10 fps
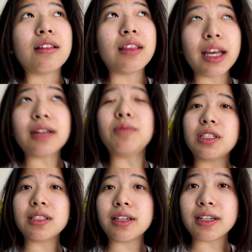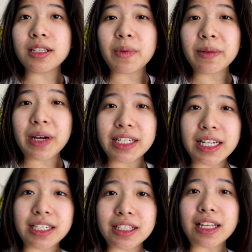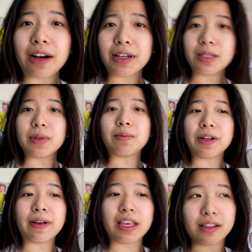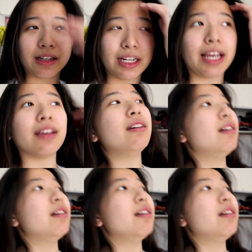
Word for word: Then I'm just gonna spend my day just how I spend my regular day.